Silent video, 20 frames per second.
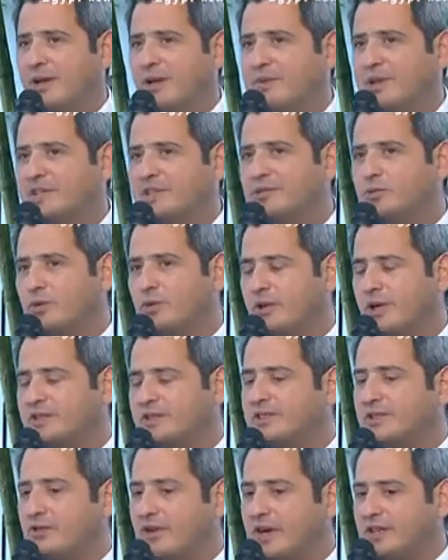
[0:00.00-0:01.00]
I mean,
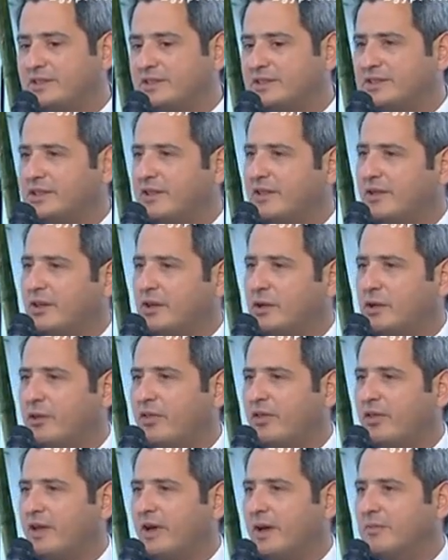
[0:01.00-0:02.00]
it's great to see the
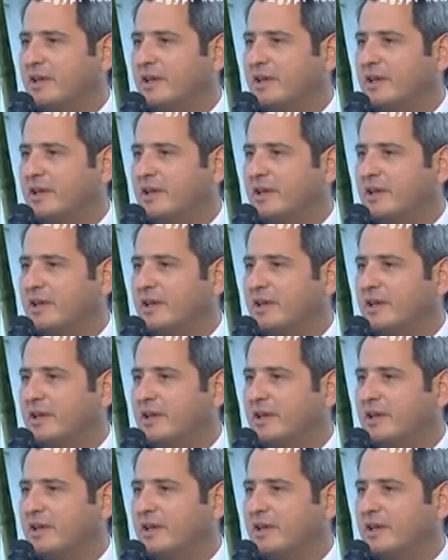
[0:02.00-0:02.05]
youth here.